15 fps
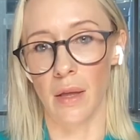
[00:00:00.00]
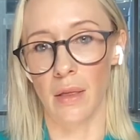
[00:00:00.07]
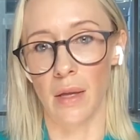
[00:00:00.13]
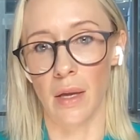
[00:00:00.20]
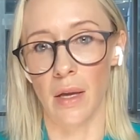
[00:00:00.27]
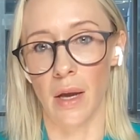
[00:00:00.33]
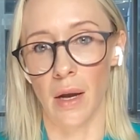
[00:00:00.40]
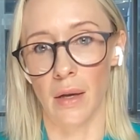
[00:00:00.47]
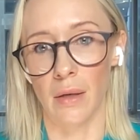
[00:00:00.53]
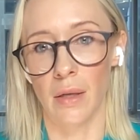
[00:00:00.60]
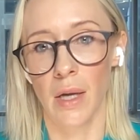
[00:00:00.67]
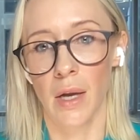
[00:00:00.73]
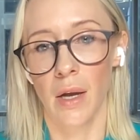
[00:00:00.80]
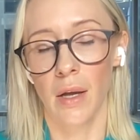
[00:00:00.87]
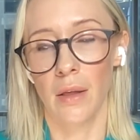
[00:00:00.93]
that the
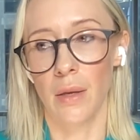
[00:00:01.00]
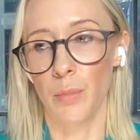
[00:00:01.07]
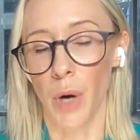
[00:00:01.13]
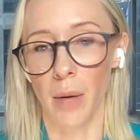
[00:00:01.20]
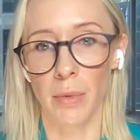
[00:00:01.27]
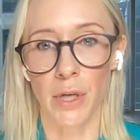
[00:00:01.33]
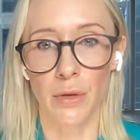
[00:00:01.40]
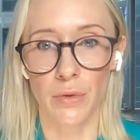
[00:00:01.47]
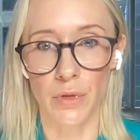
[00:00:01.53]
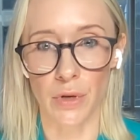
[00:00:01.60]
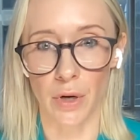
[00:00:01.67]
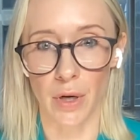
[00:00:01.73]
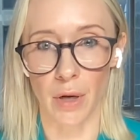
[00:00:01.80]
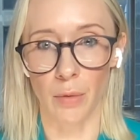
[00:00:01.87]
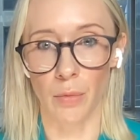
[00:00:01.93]
barbecue
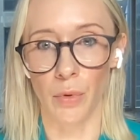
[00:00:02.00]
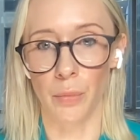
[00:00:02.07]
circuit